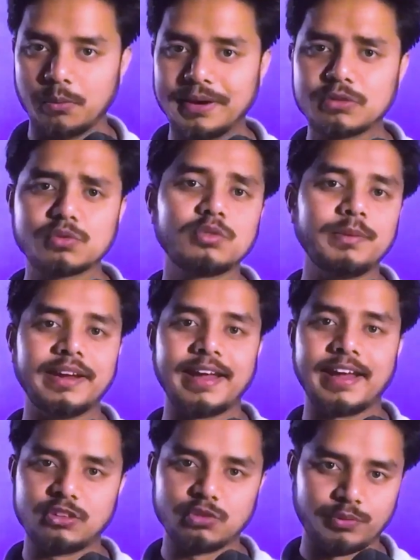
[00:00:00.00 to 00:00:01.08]
It could be
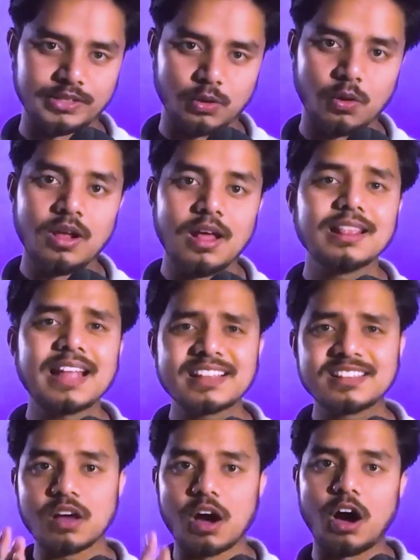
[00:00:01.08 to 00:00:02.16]
a YouTube video like
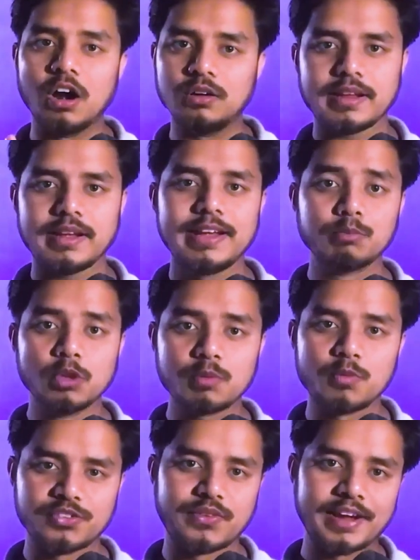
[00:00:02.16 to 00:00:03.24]
this on a blog
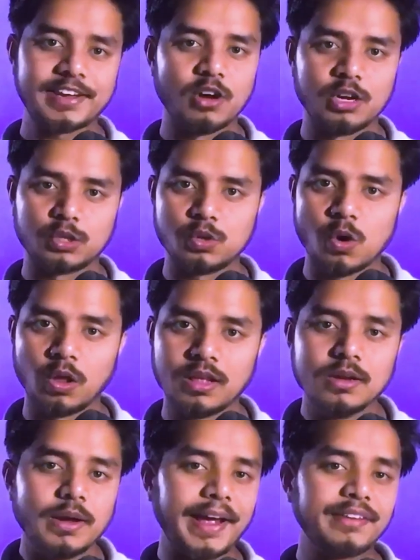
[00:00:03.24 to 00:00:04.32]
post ranking on Google,
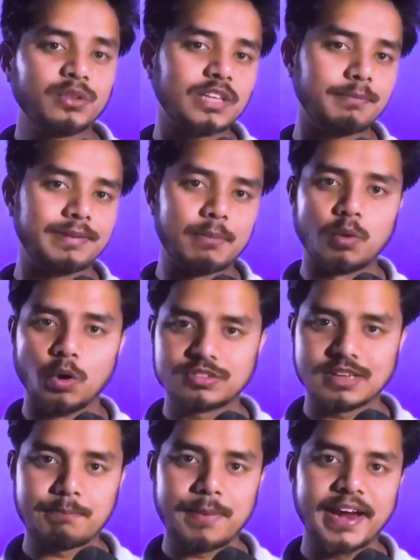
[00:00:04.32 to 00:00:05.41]
a social media post,
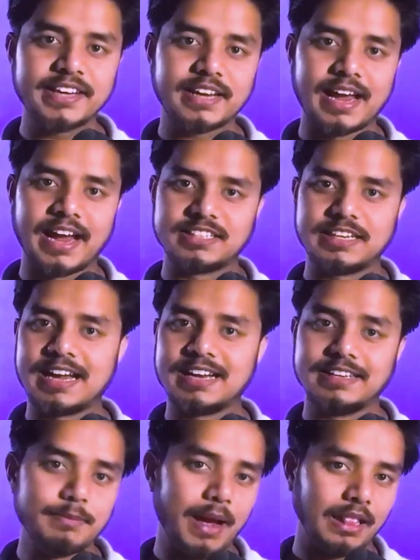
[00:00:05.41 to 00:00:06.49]
a paid ad, an
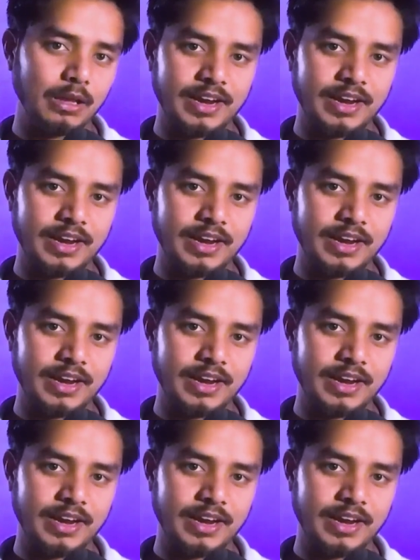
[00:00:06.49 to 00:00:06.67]
email.